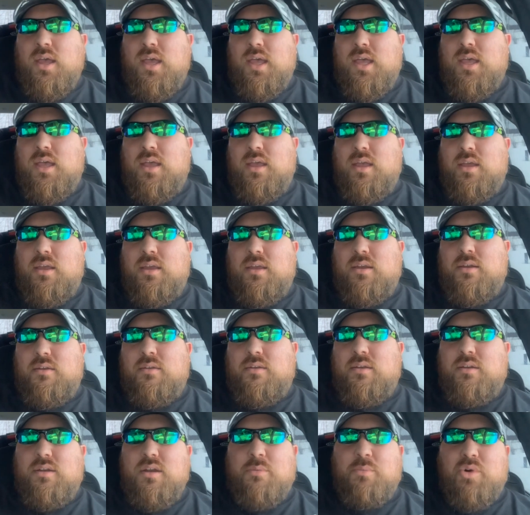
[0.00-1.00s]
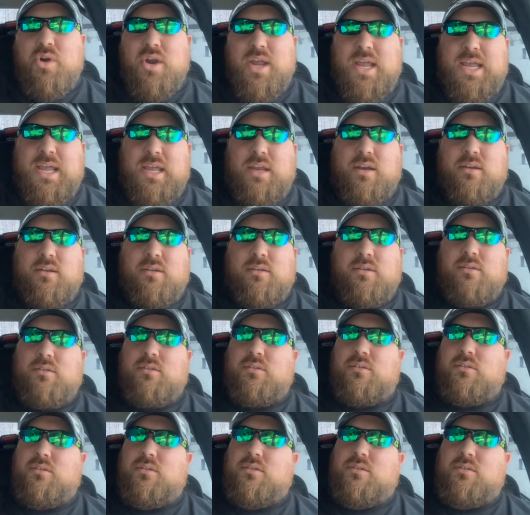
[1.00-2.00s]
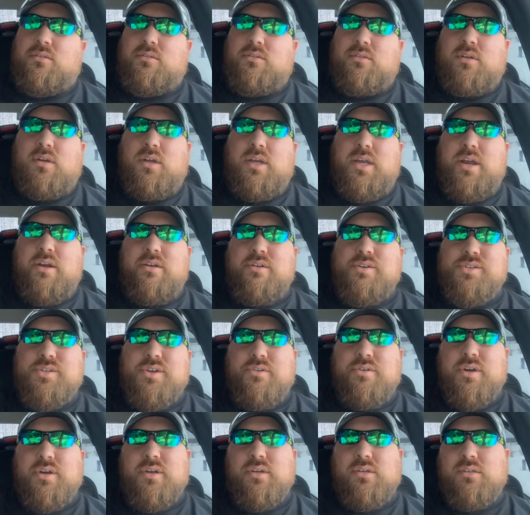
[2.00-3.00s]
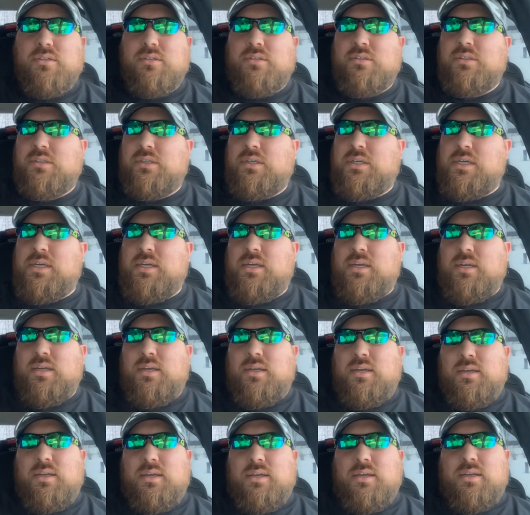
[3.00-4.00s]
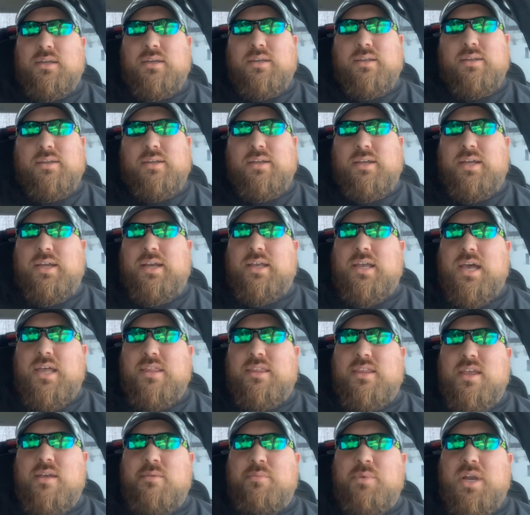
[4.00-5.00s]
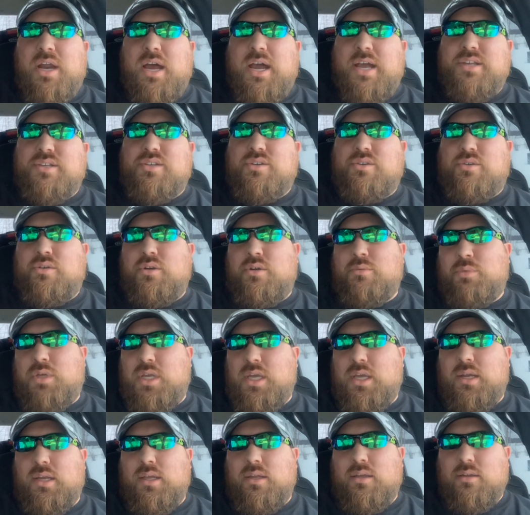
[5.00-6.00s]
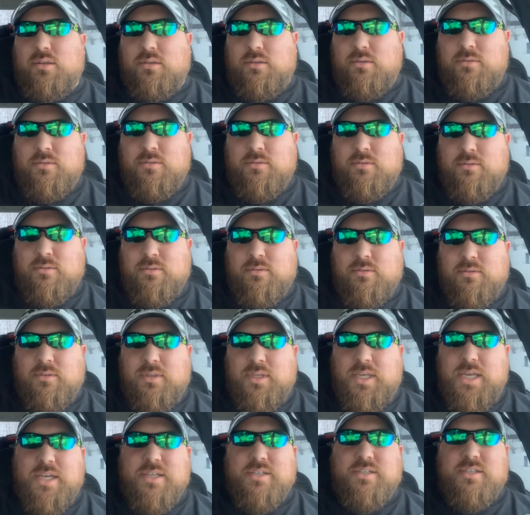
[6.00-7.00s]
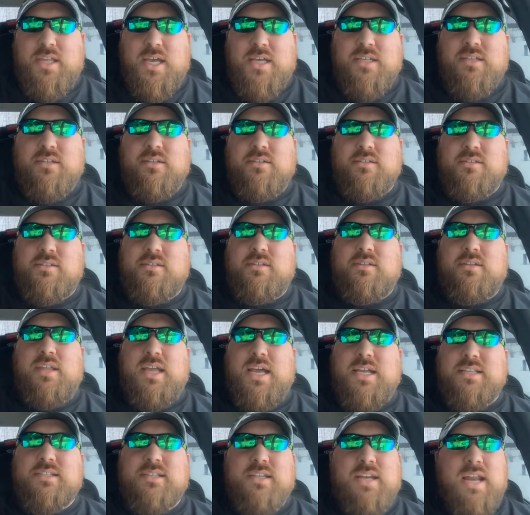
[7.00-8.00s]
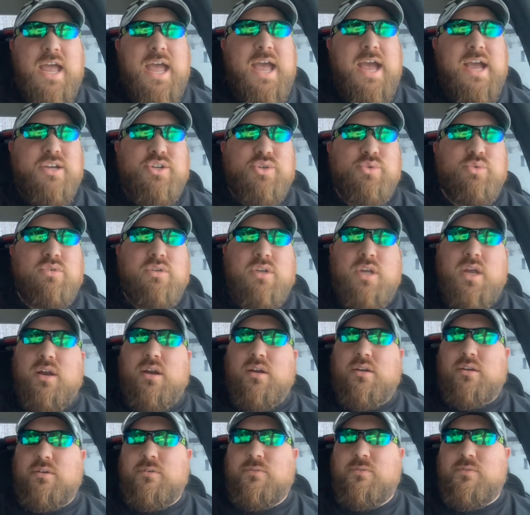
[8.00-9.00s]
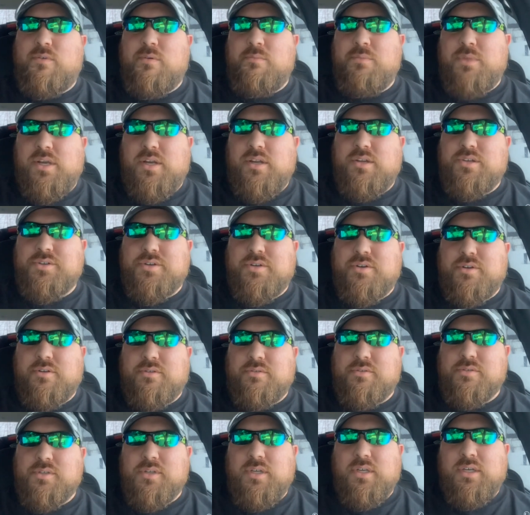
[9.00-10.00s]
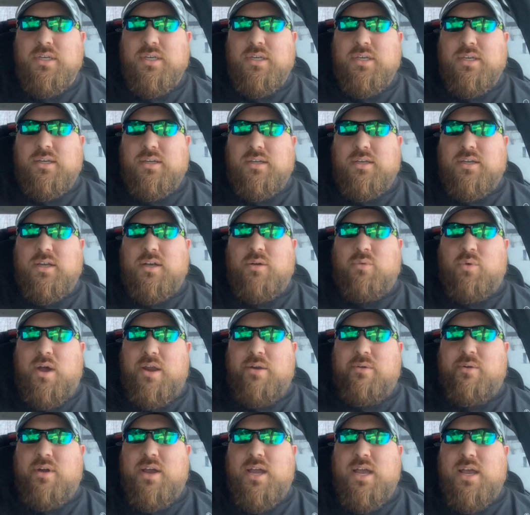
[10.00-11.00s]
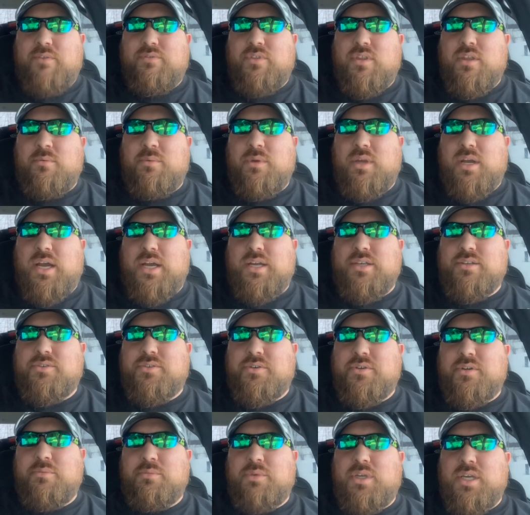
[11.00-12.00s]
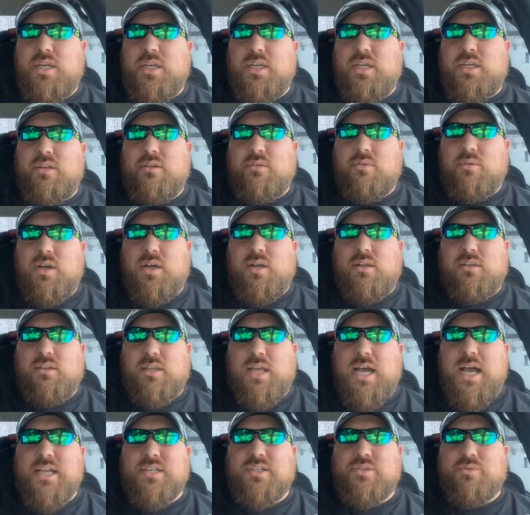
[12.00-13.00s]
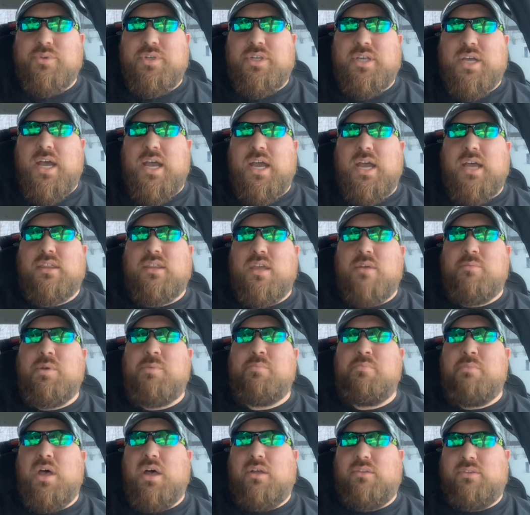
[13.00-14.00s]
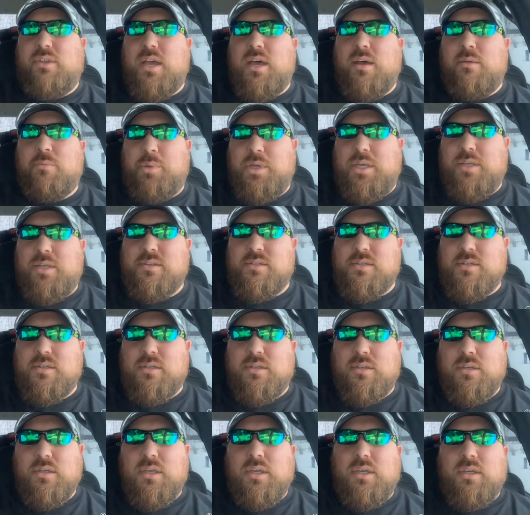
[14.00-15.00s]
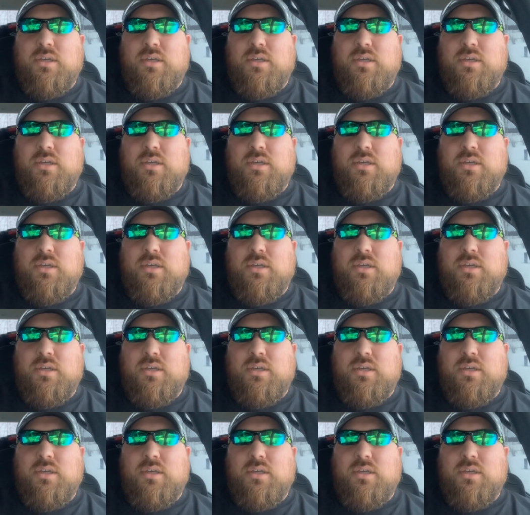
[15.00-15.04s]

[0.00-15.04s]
And number 8, Arizona. I got them at Ice Cream Kitty. Yes, that's an actual character from the Ninja Turtles. Why do I have them at Ice Cream Kitty? Well, last week I had them at Meltdown Pizza.